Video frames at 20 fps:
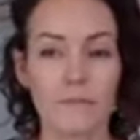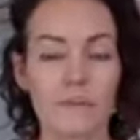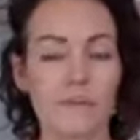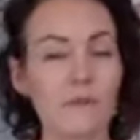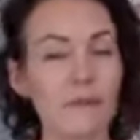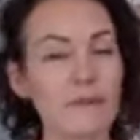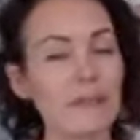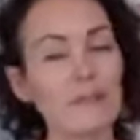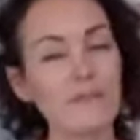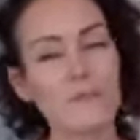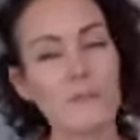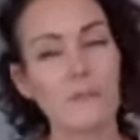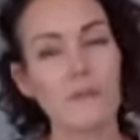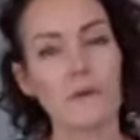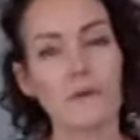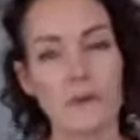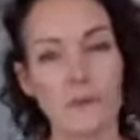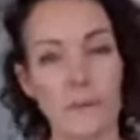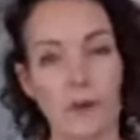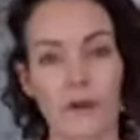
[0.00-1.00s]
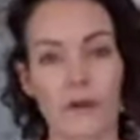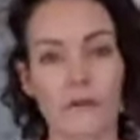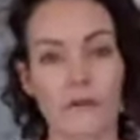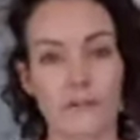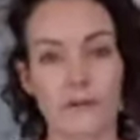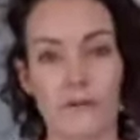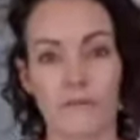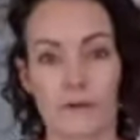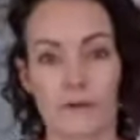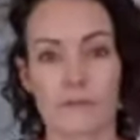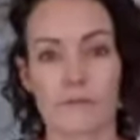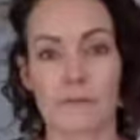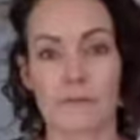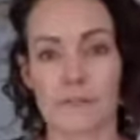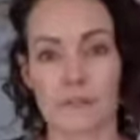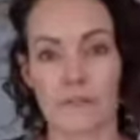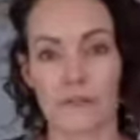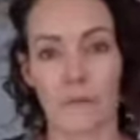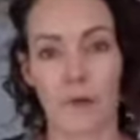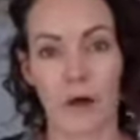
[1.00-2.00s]
So even though you market to a very
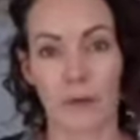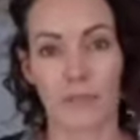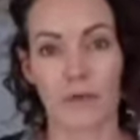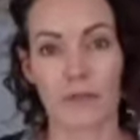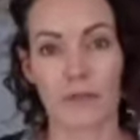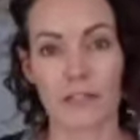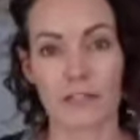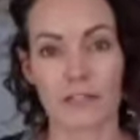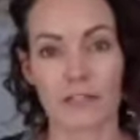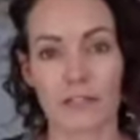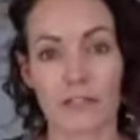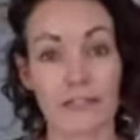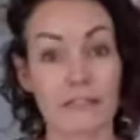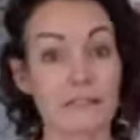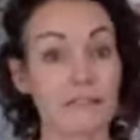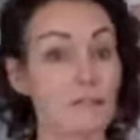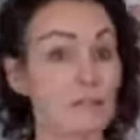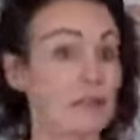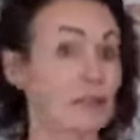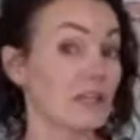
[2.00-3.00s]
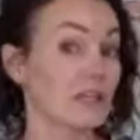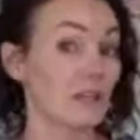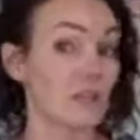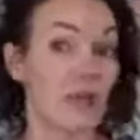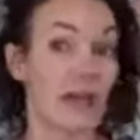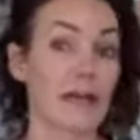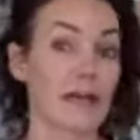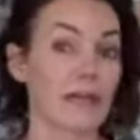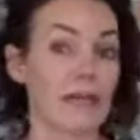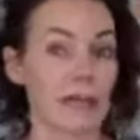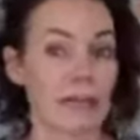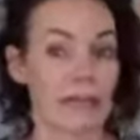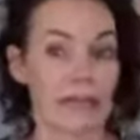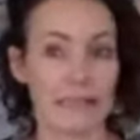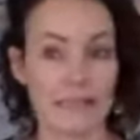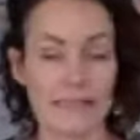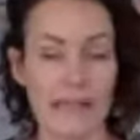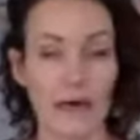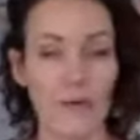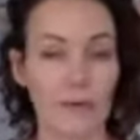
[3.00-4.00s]
specific population, it doesn't mean that you're not going to get
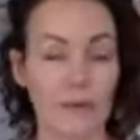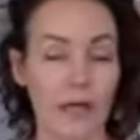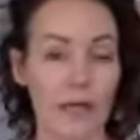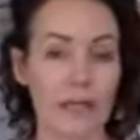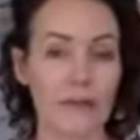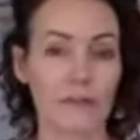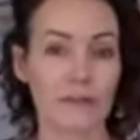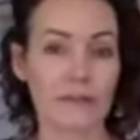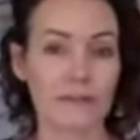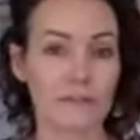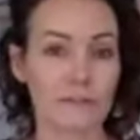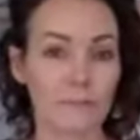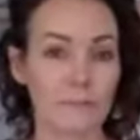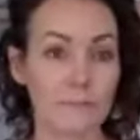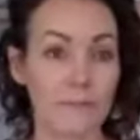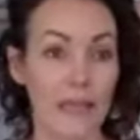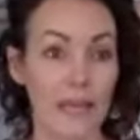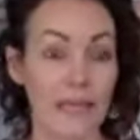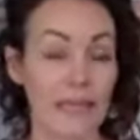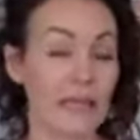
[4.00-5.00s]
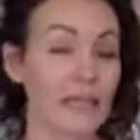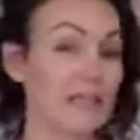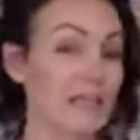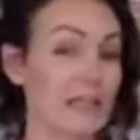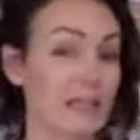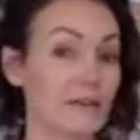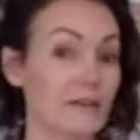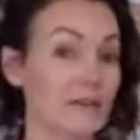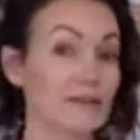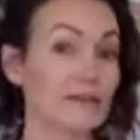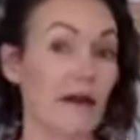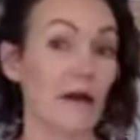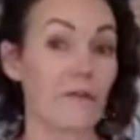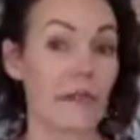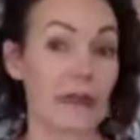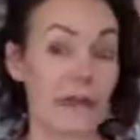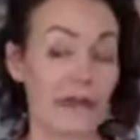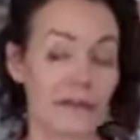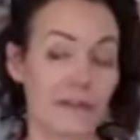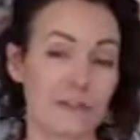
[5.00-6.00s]
these outliers. And I think that those
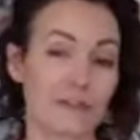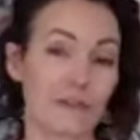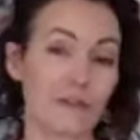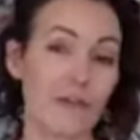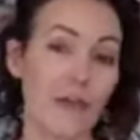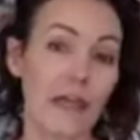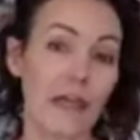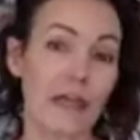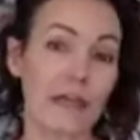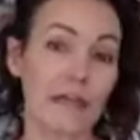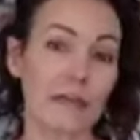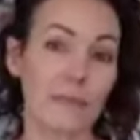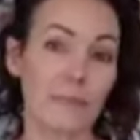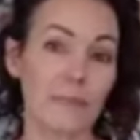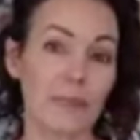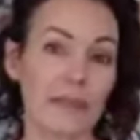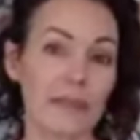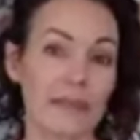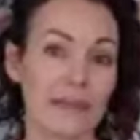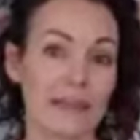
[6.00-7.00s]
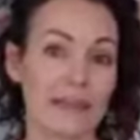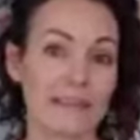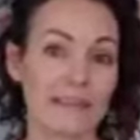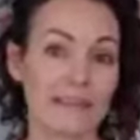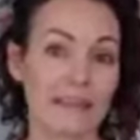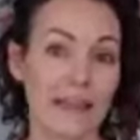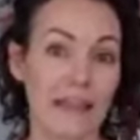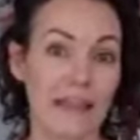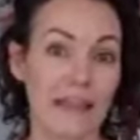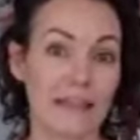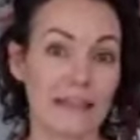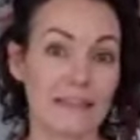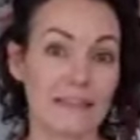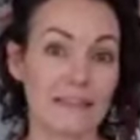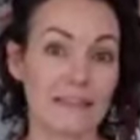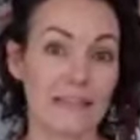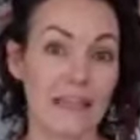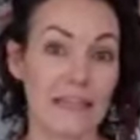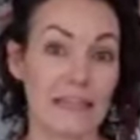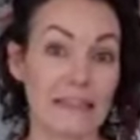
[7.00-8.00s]
outliers are great because they
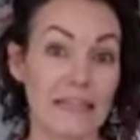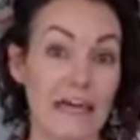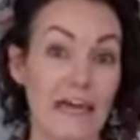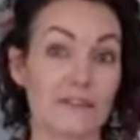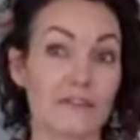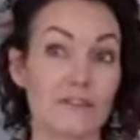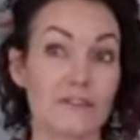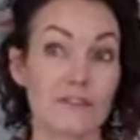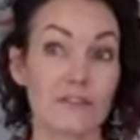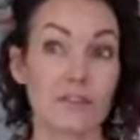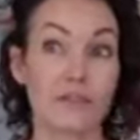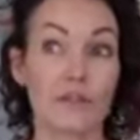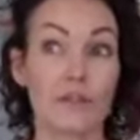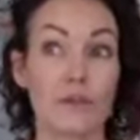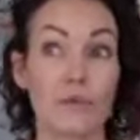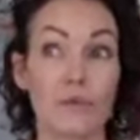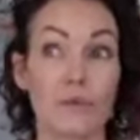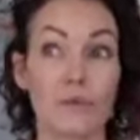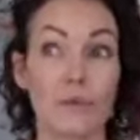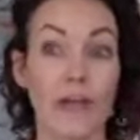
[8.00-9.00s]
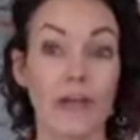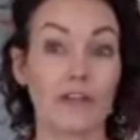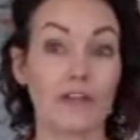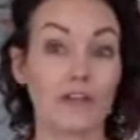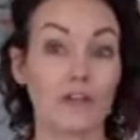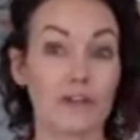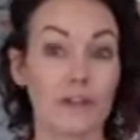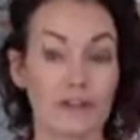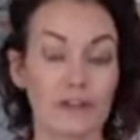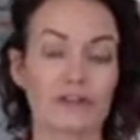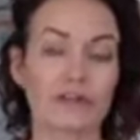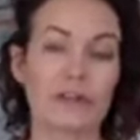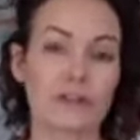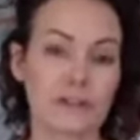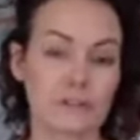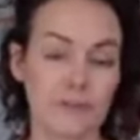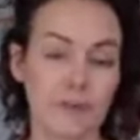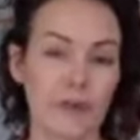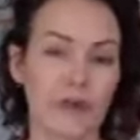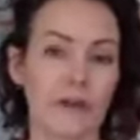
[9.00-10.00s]
test you and your clinical
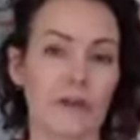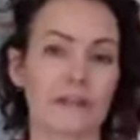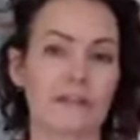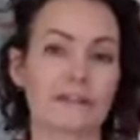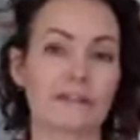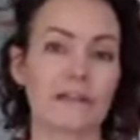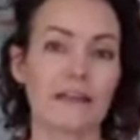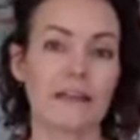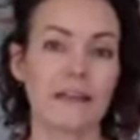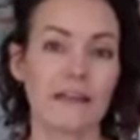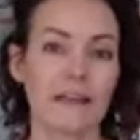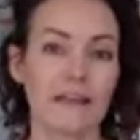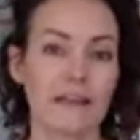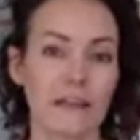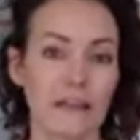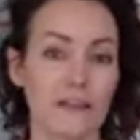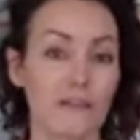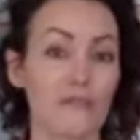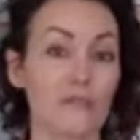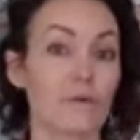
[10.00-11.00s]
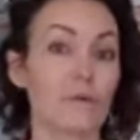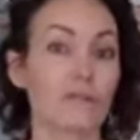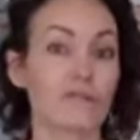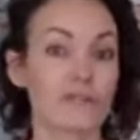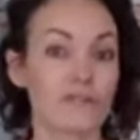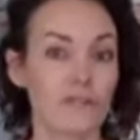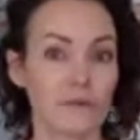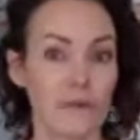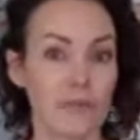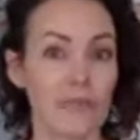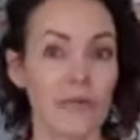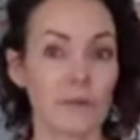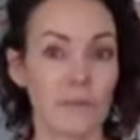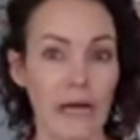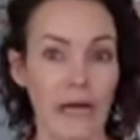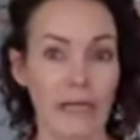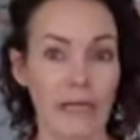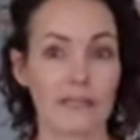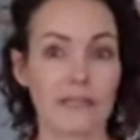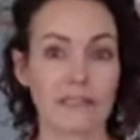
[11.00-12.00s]
experience. They force you to get
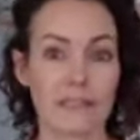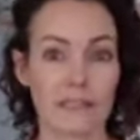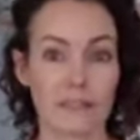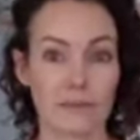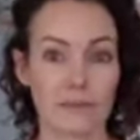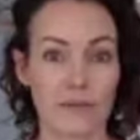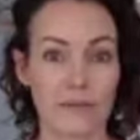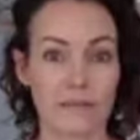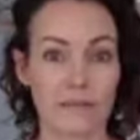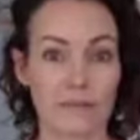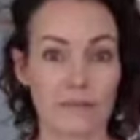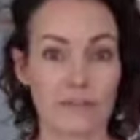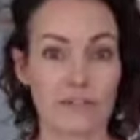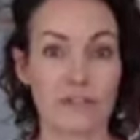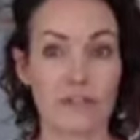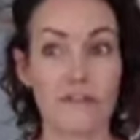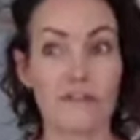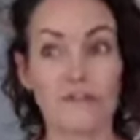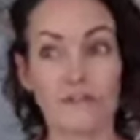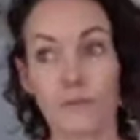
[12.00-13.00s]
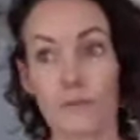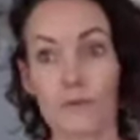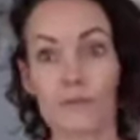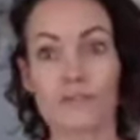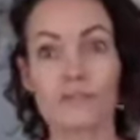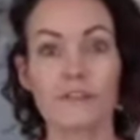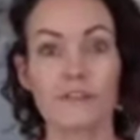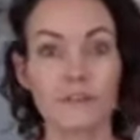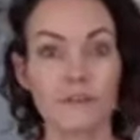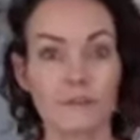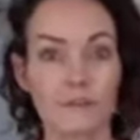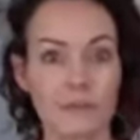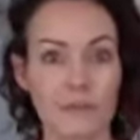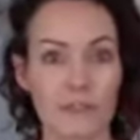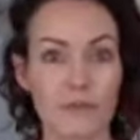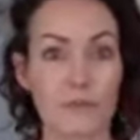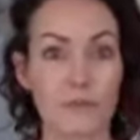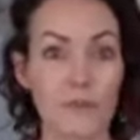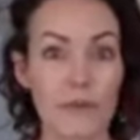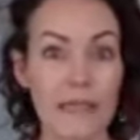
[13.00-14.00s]
back into the research. They force you
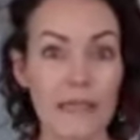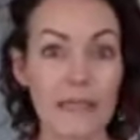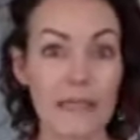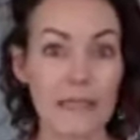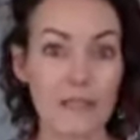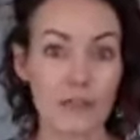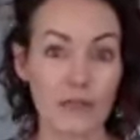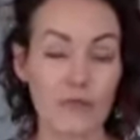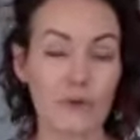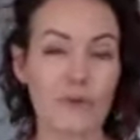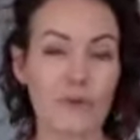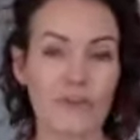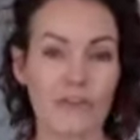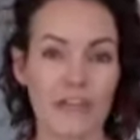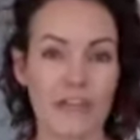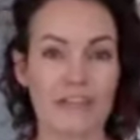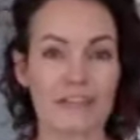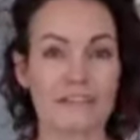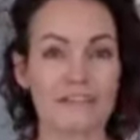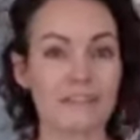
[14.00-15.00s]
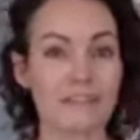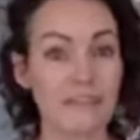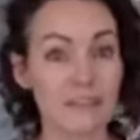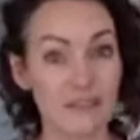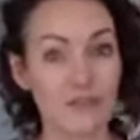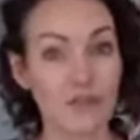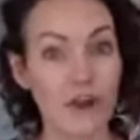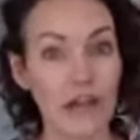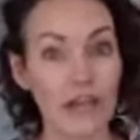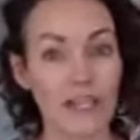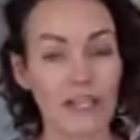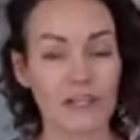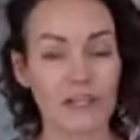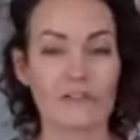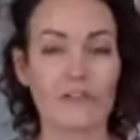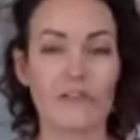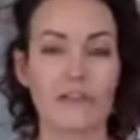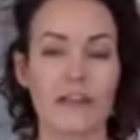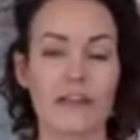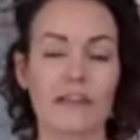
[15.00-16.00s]
to read new things, to try
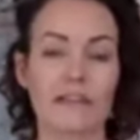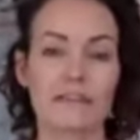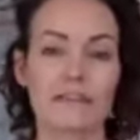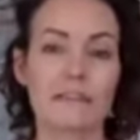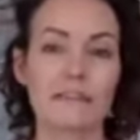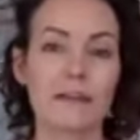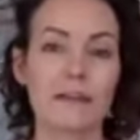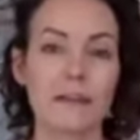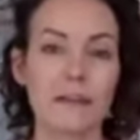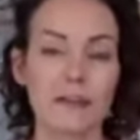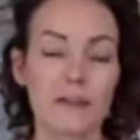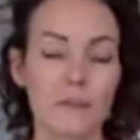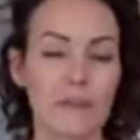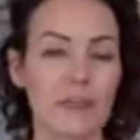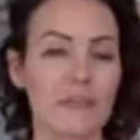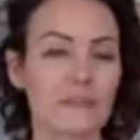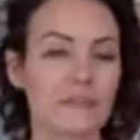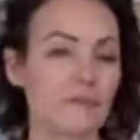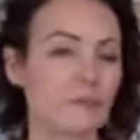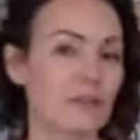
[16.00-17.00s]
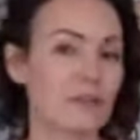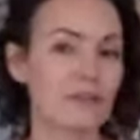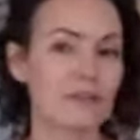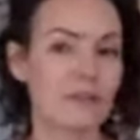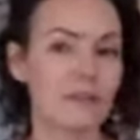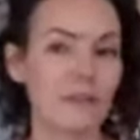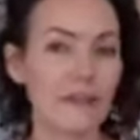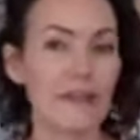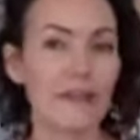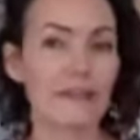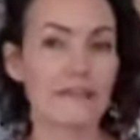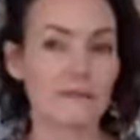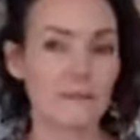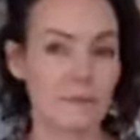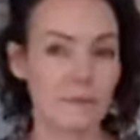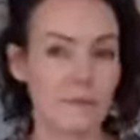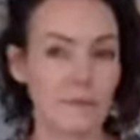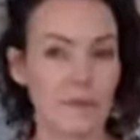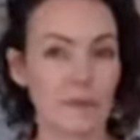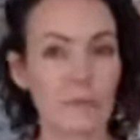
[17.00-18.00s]
new things, because when you see a
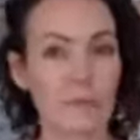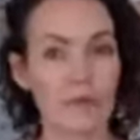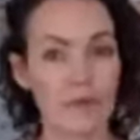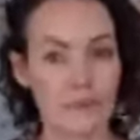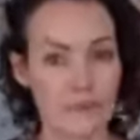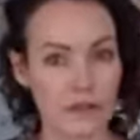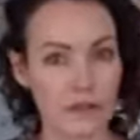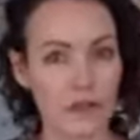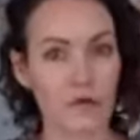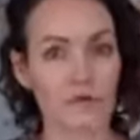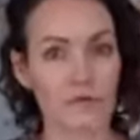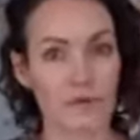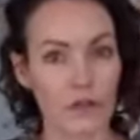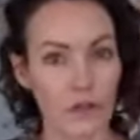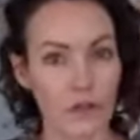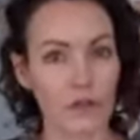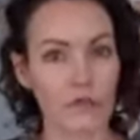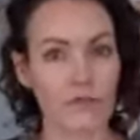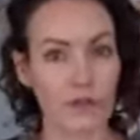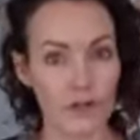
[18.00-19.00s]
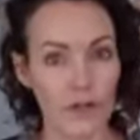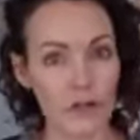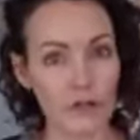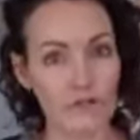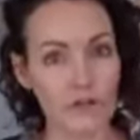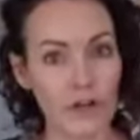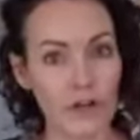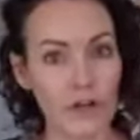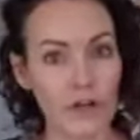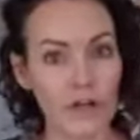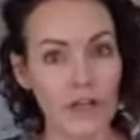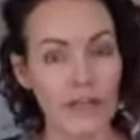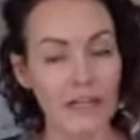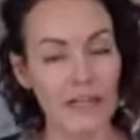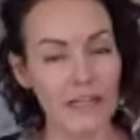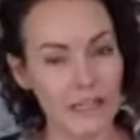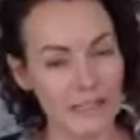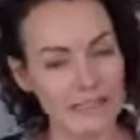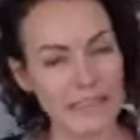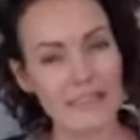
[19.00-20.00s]
specific person over and over and over,
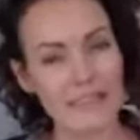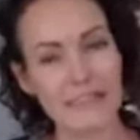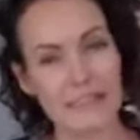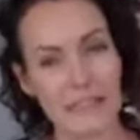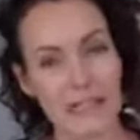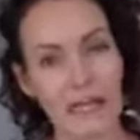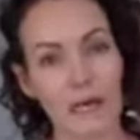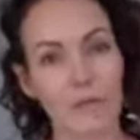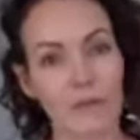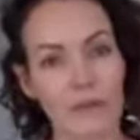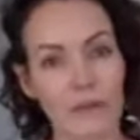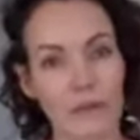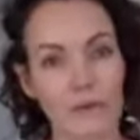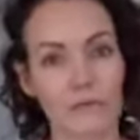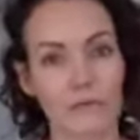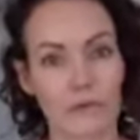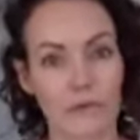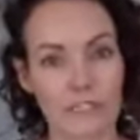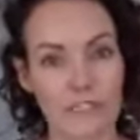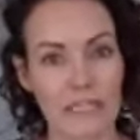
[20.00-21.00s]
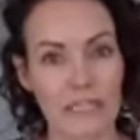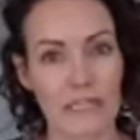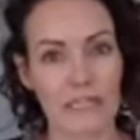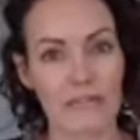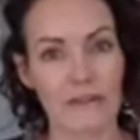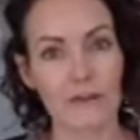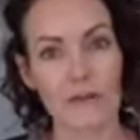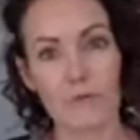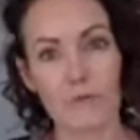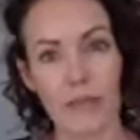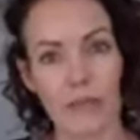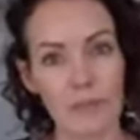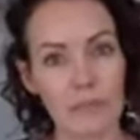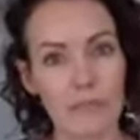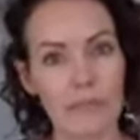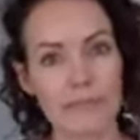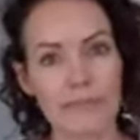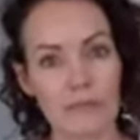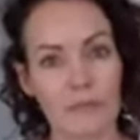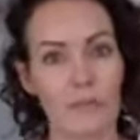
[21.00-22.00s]
it tends to come a little routine. There might
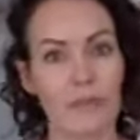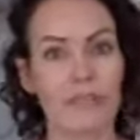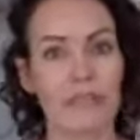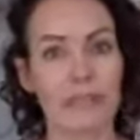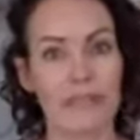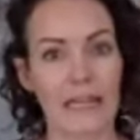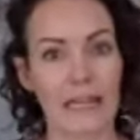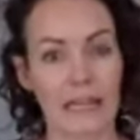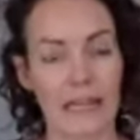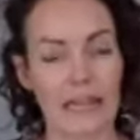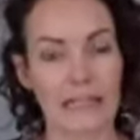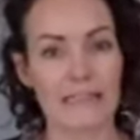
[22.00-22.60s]
be somebody in that